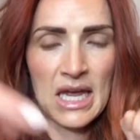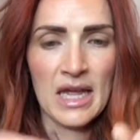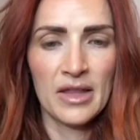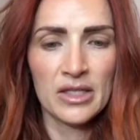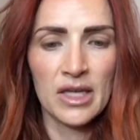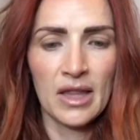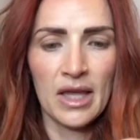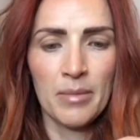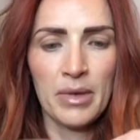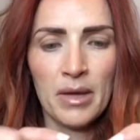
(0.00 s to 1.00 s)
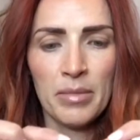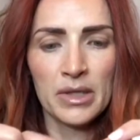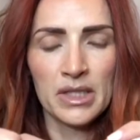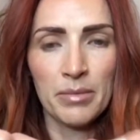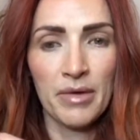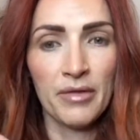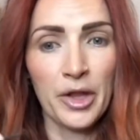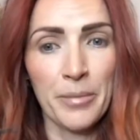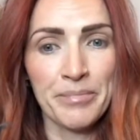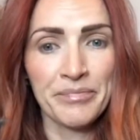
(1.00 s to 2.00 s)
and there's not like a big buildup of
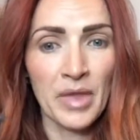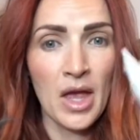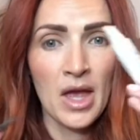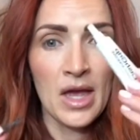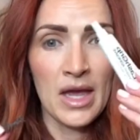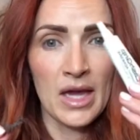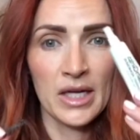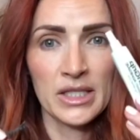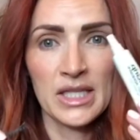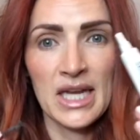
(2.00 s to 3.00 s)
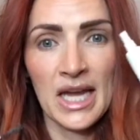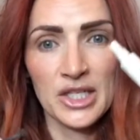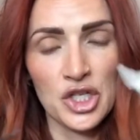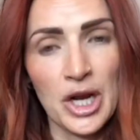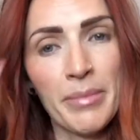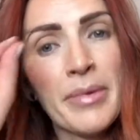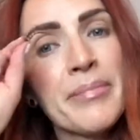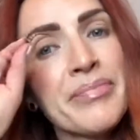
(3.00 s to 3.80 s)
glue. Here's the next trick.